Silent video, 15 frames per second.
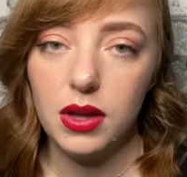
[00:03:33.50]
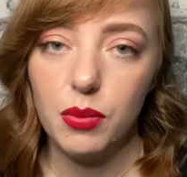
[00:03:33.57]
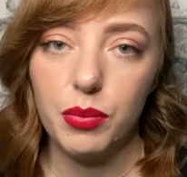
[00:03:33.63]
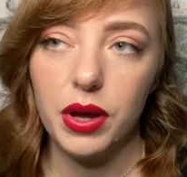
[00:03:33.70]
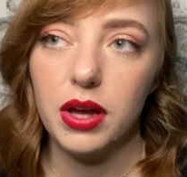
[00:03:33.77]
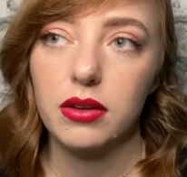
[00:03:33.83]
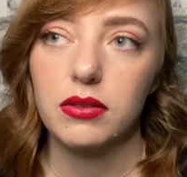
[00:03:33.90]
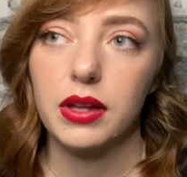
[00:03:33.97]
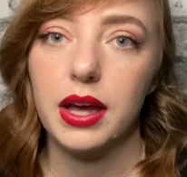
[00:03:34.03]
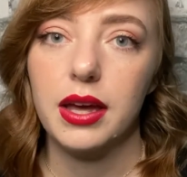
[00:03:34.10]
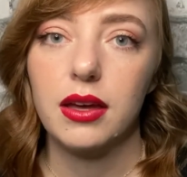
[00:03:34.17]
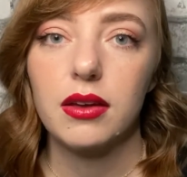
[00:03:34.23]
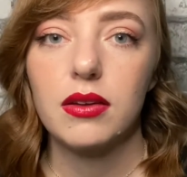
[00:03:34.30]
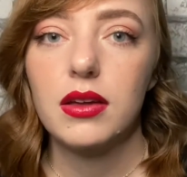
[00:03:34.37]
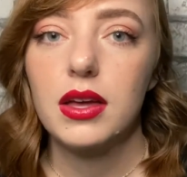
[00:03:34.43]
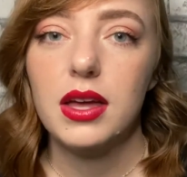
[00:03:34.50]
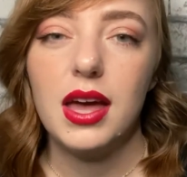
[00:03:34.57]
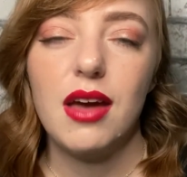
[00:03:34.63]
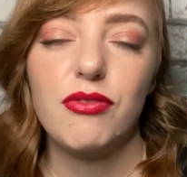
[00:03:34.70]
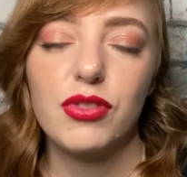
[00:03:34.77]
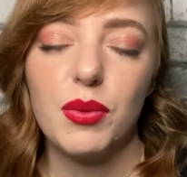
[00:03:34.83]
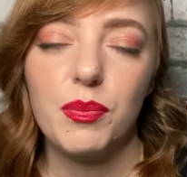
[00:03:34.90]
But like
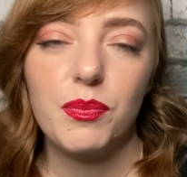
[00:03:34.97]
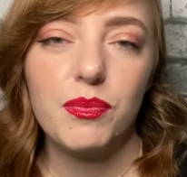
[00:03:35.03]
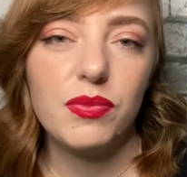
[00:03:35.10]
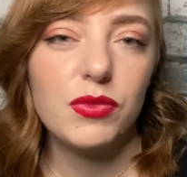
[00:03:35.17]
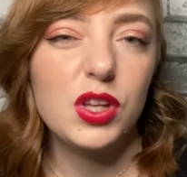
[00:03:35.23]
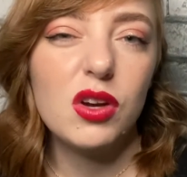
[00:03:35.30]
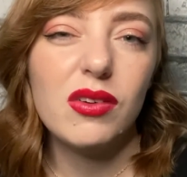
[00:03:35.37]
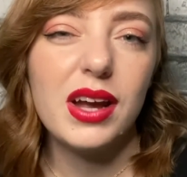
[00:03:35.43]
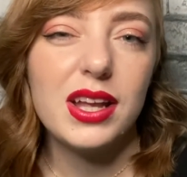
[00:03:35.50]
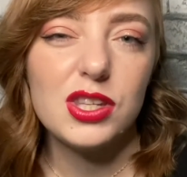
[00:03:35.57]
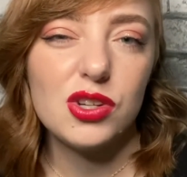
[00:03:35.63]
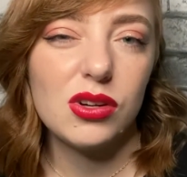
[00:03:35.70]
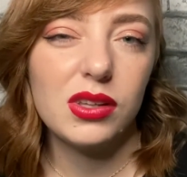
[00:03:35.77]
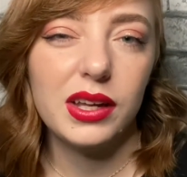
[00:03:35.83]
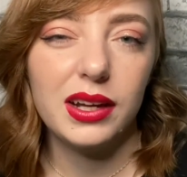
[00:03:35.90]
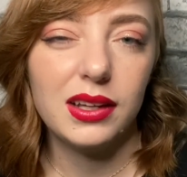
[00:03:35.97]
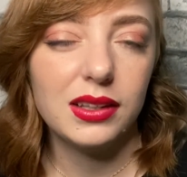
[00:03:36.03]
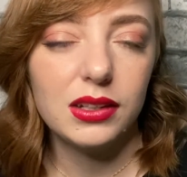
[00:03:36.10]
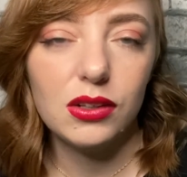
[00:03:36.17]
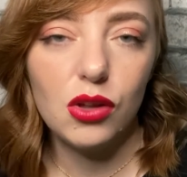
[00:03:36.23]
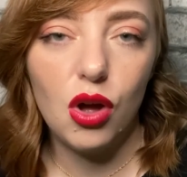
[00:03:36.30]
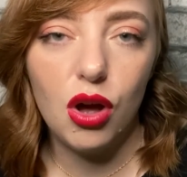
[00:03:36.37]
if the urates are like a
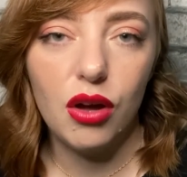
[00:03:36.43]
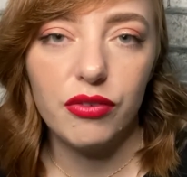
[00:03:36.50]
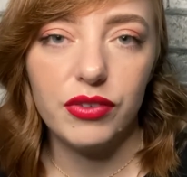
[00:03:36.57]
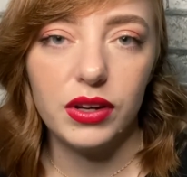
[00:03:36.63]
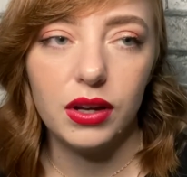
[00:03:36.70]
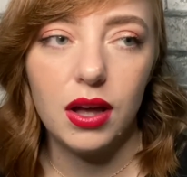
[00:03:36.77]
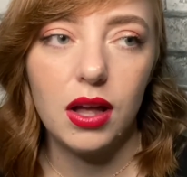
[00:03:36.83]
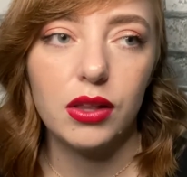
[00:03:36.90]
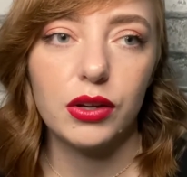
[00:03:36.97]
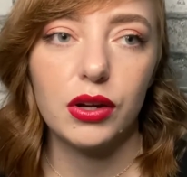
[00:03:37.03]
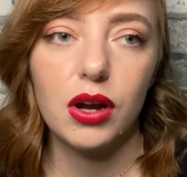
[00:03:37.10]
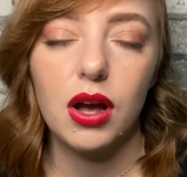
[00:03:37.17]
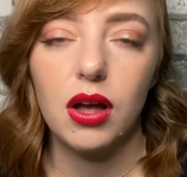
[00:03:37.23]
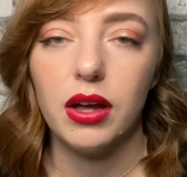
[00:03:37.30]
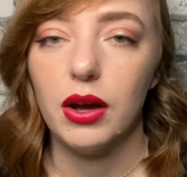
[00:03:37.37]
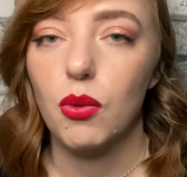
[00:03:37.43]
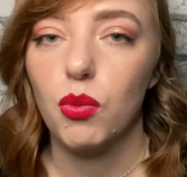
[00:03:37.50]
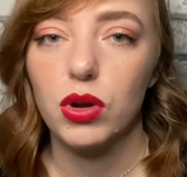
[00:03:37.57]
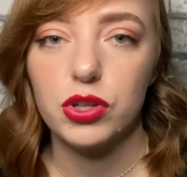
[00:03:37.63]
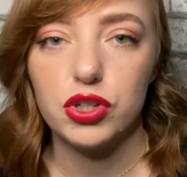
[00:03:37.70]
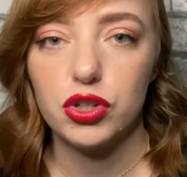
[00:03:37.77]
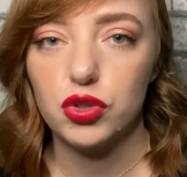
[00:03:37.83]
little off in color, like
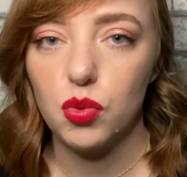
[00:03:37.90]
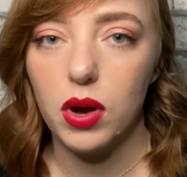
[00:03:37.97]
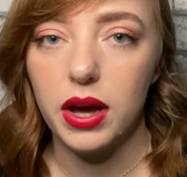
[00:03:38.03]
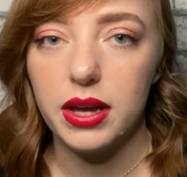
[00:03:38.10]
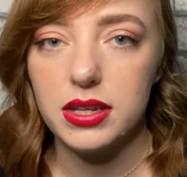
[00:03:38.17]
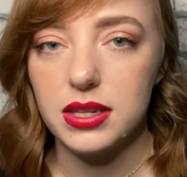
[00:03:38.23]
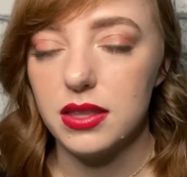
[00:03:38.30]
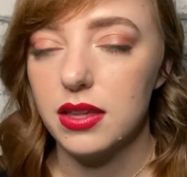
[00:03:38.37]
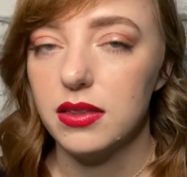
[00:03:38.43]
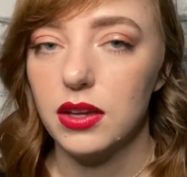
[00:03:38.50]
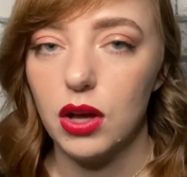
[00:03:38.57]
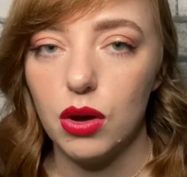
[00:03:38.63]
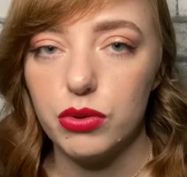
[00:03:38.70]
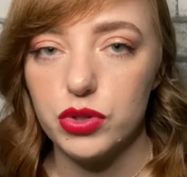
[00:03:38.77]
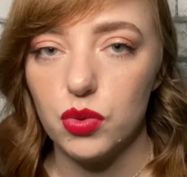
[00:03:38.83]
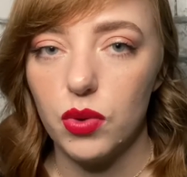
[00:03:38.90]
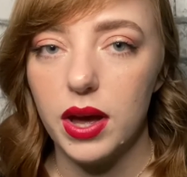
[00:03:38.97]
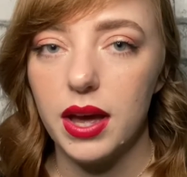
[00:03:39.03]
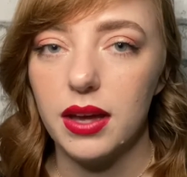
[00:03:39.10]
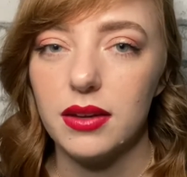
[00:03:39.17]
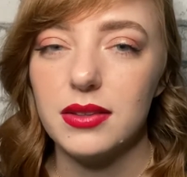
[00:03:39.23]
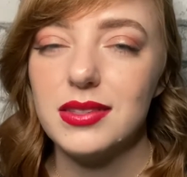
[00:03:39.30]
once or twice, and then it goes
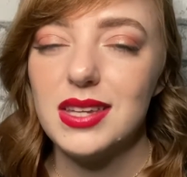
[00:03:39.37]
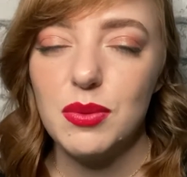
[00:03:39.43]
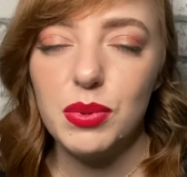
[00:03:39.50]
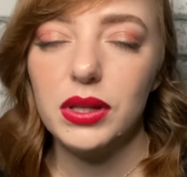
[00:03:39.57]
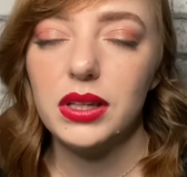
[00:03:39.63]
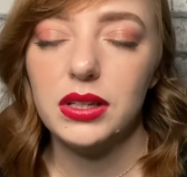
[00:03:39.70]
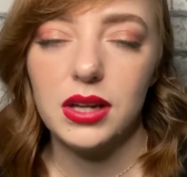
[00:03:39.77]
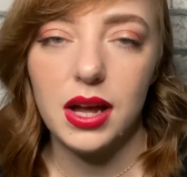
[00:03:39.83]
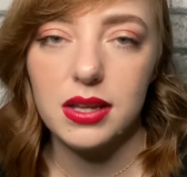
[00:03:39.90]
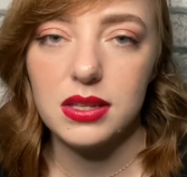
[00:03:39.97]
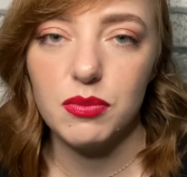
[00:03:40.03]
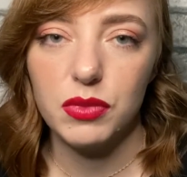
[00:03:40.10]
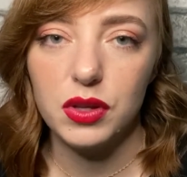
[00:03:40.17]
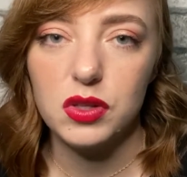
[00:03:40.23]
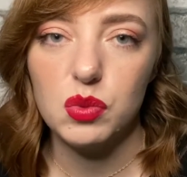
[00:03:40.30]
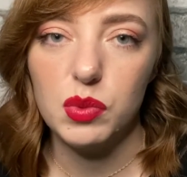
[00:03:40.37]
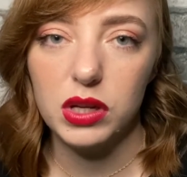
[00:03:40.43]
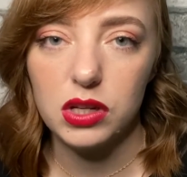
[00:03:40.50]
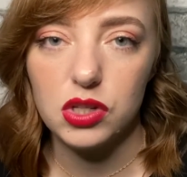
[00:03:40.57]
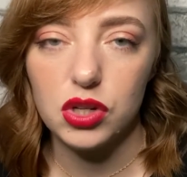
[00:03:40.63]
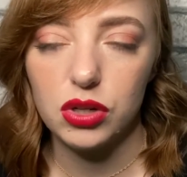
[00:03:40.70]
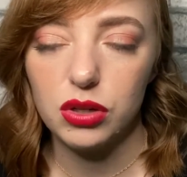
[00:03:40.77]
away, typically not something to be
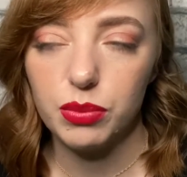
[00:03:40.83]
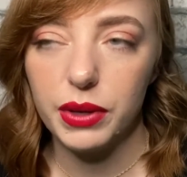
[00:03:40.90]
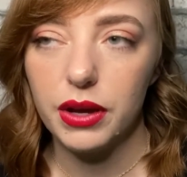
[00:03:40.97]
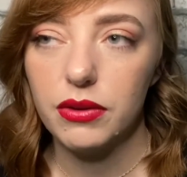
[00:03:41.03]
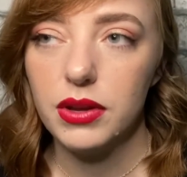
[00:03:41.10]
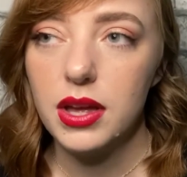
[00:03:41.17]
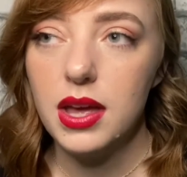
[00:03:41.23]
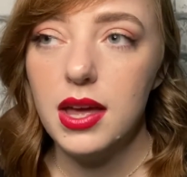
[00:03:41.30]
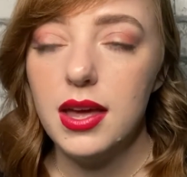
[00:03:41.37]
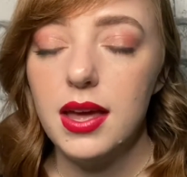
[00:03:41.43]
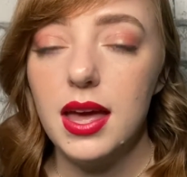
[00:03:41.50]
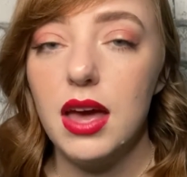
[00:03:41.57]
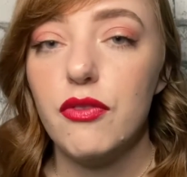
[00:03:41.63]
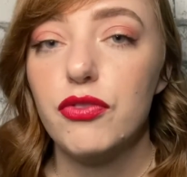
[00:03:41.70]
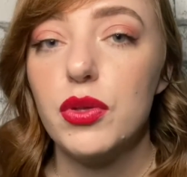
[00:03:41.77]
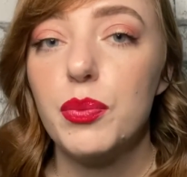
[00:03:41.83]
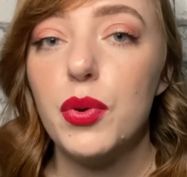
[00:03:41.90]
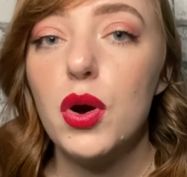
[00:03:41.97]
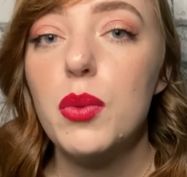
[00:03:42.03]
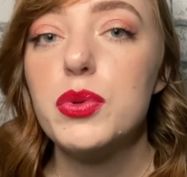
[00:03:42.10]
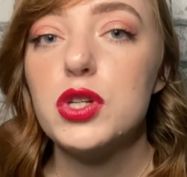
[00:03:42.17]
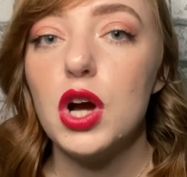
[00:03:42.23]
concerned about. If the
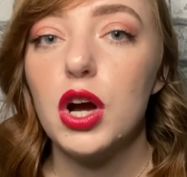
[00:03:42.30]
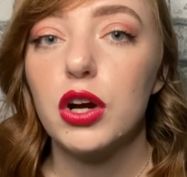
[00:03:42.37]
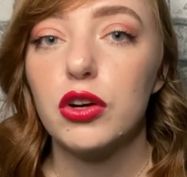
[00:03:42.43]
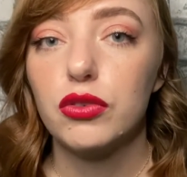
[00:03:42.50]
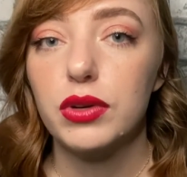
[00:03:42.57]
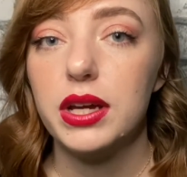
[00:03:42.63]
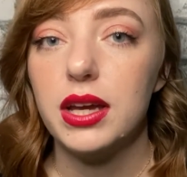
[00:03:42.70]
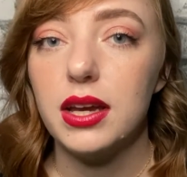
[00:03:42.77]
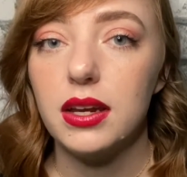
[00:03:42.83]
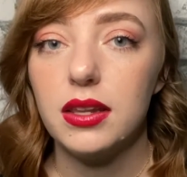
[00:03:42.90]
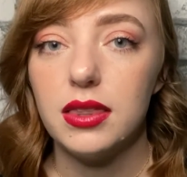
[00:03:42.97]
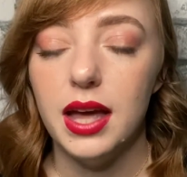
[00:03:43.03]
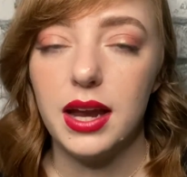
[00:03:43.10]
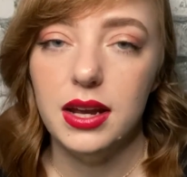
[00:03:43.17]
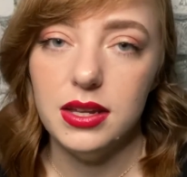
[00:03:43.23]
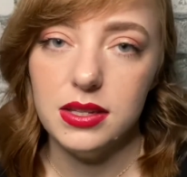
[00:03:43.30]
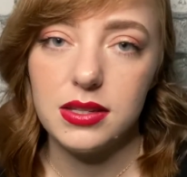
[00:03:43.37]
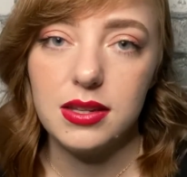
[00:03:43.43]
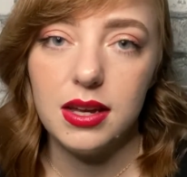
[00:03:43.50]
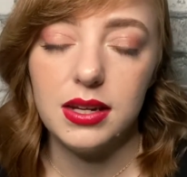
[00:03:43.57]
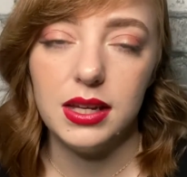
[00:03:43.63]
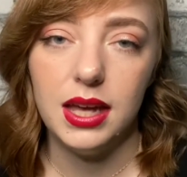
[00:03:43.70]
poops are green, that is
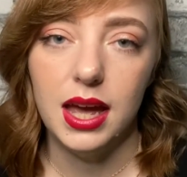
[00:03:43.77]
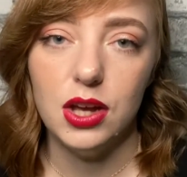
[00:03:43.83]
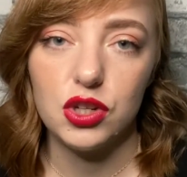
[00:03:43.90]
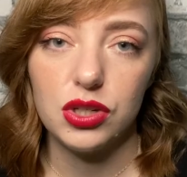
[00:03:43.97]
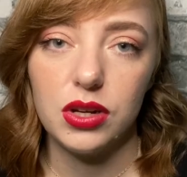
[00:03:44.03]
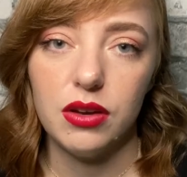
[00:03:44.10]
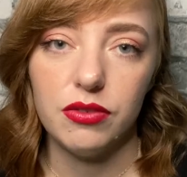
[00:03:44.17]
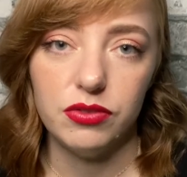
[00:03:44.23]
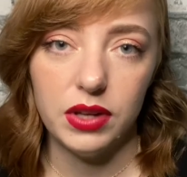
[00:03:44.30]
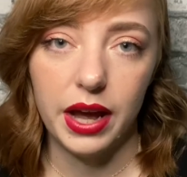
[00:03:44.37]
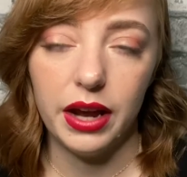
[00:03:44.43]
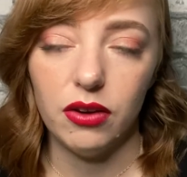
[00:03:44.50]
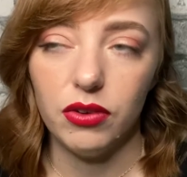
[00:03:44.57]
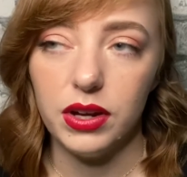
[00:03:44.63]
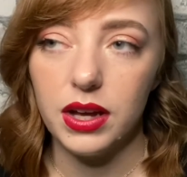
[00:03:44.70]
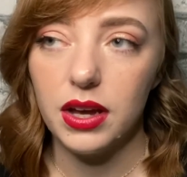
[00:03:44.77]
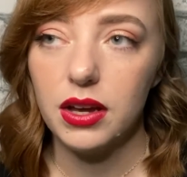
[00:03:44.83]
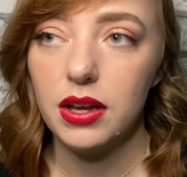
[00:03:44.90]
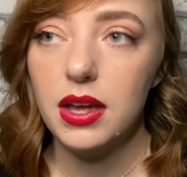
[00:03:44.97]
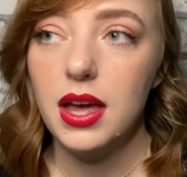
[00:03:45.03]
indication of diarrhea.